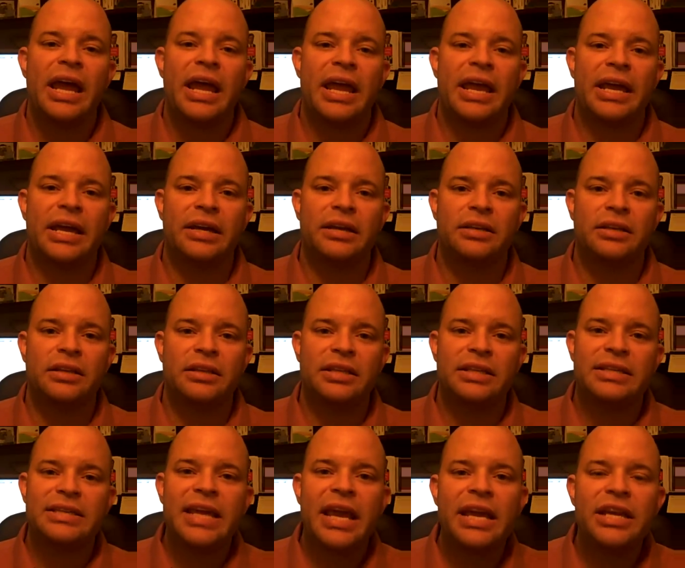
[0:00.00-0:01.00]
And the
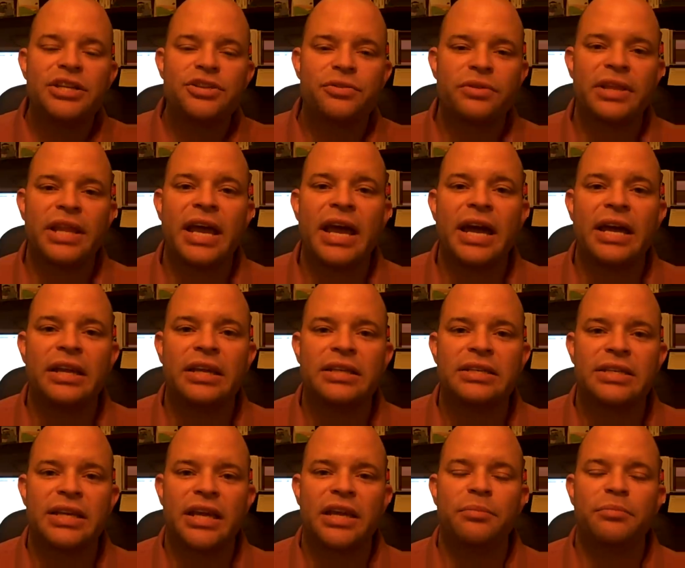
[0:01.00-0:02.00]
danger in that
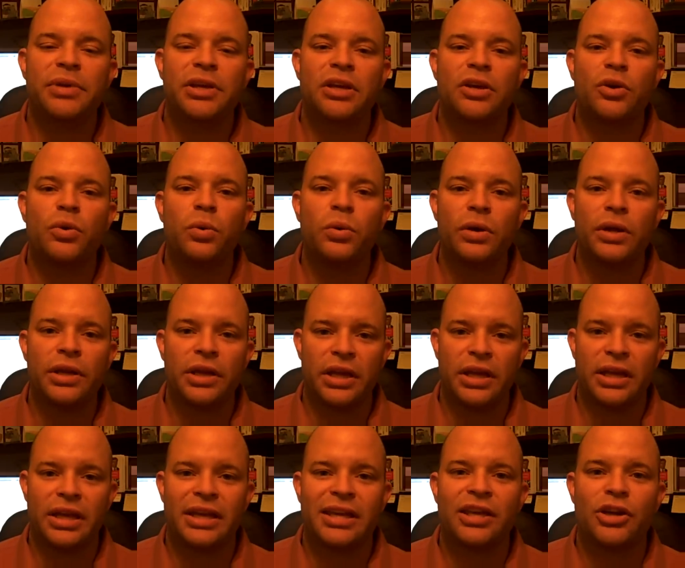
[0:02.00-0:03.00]
is it
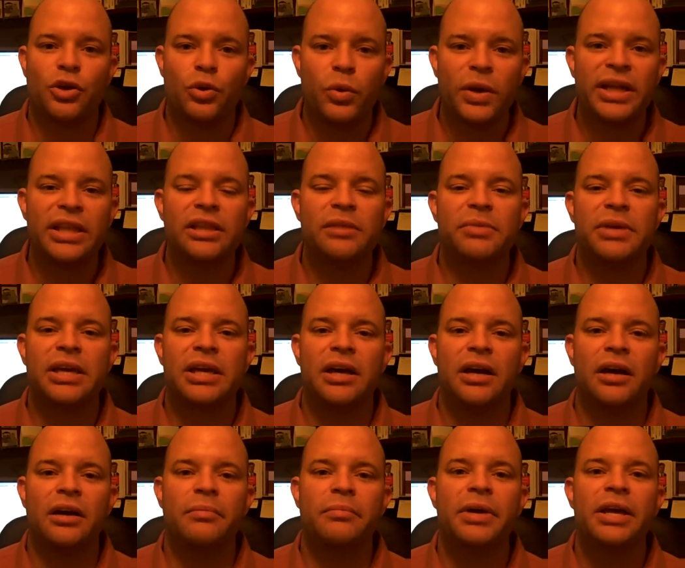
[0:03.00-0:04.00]
can quickly
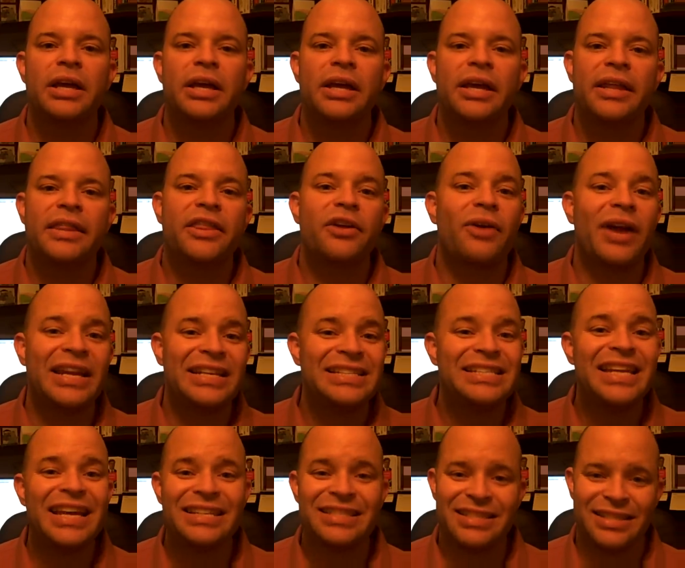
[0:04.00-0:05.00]
become their
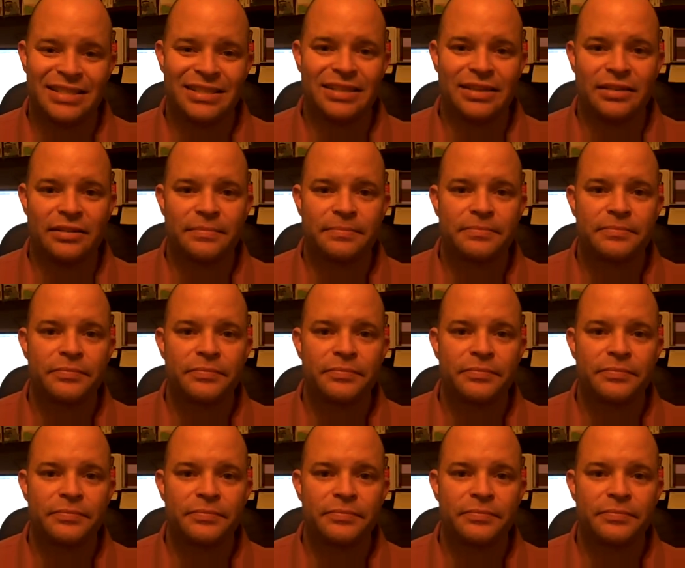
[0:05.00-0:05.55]
identity.